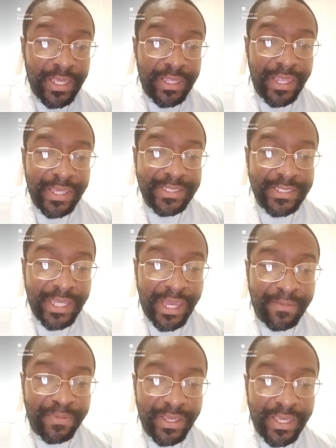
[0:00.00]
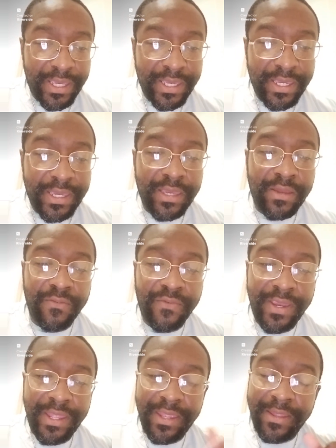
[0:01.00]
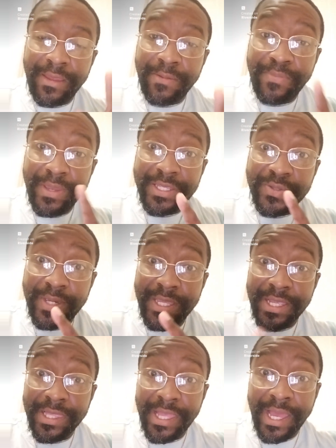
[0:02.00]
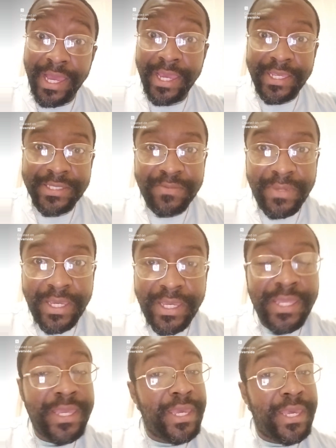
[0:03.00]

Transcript: Next topic. Reading in between the lines, man.